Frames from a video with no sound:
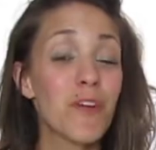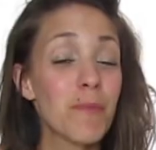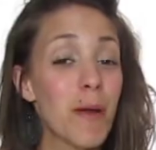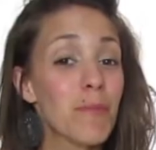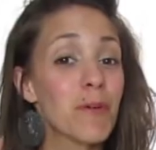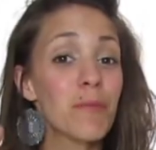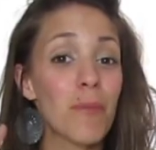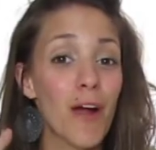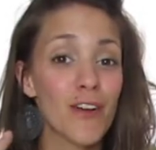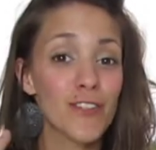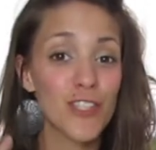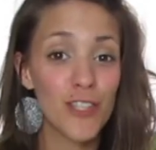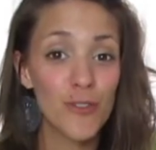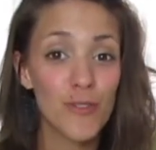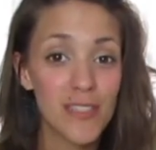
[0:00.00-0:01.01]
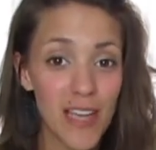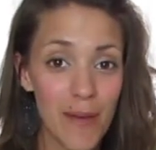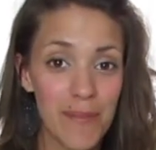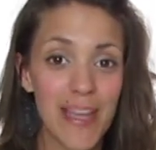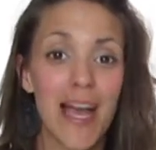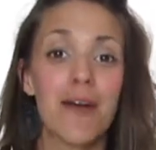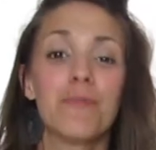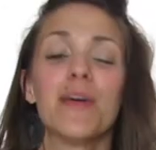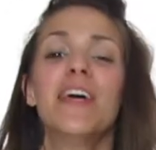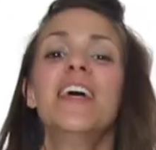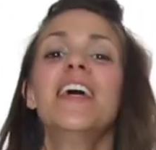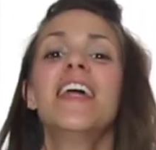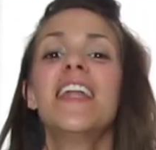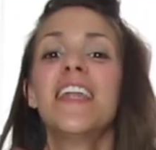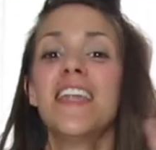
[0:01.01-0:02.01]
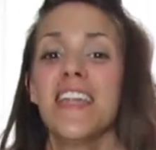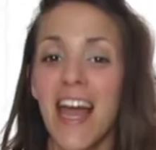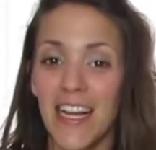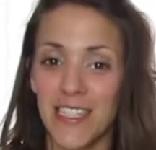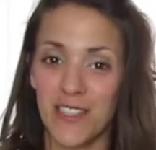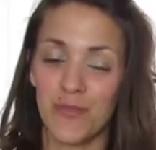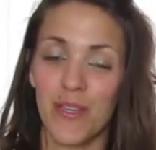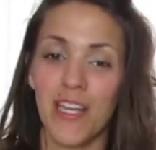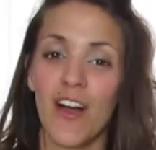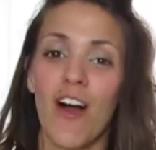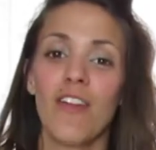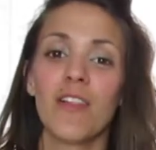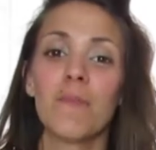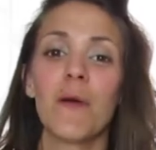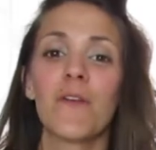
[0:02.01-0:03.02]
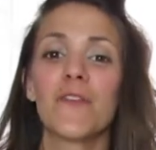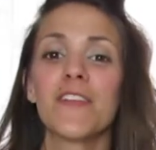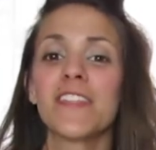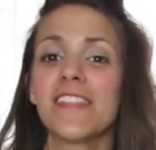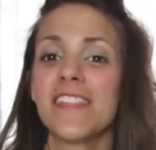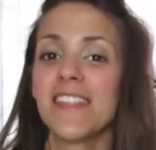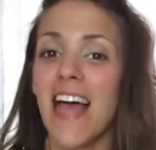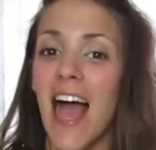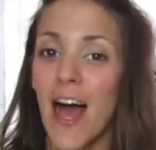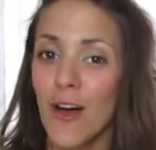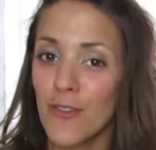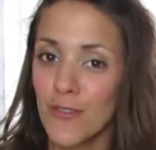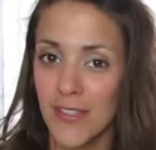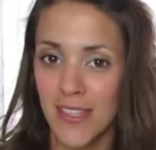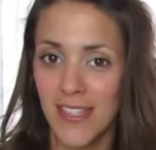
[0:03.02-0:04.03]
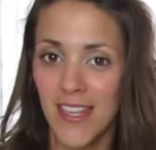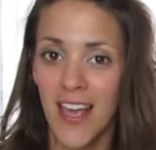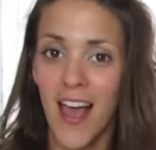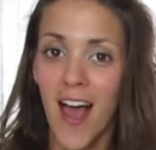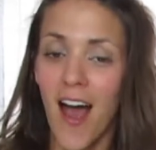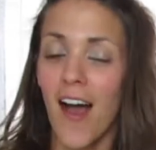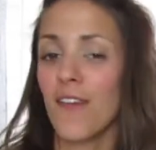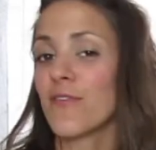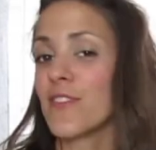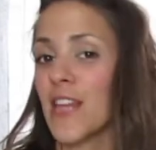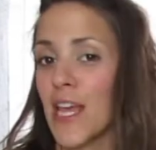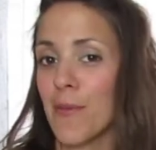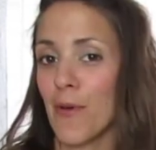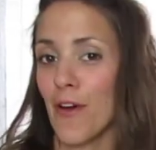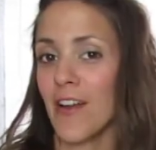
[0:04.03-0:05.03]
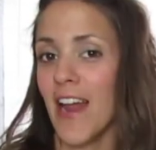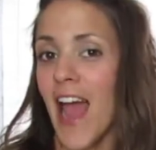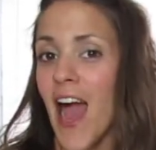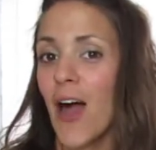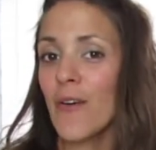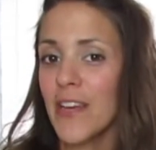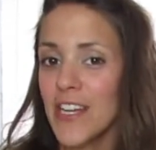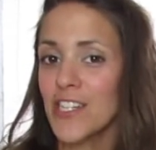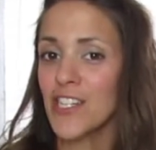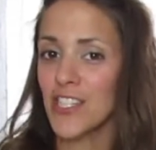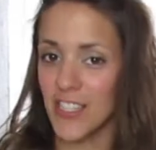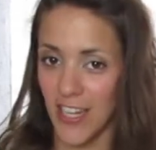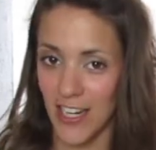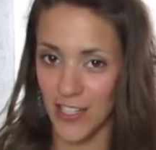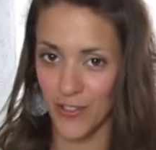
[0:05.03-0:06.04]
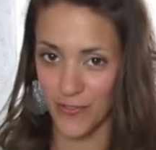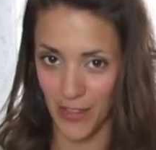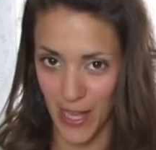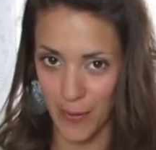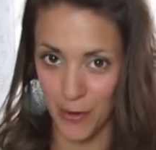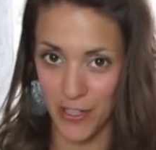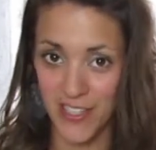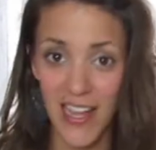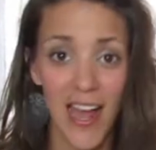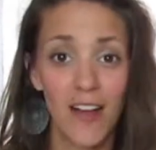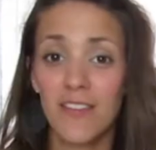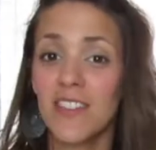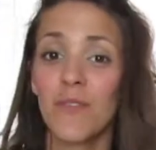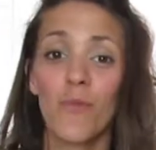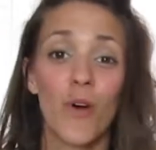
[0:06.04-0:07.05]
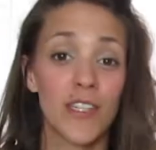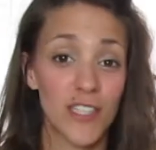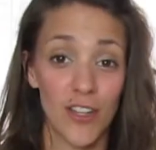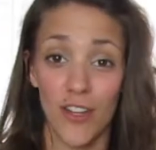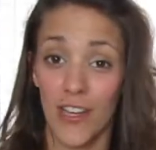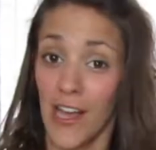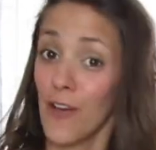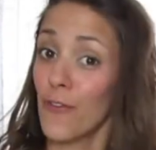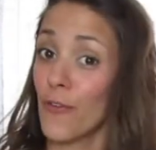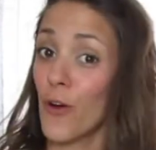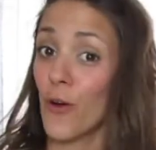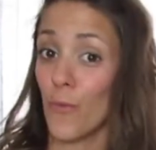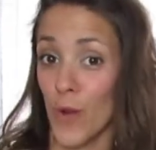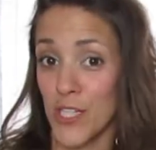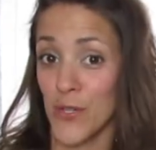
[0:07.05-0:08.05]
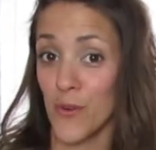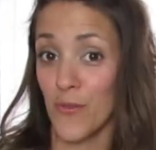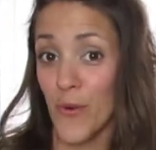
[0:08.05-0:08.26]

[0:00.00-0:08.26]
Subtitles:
remember, part 2 is coming up next week, all about the sounds of labor and how each stage of labor sounds and what to look out for and what to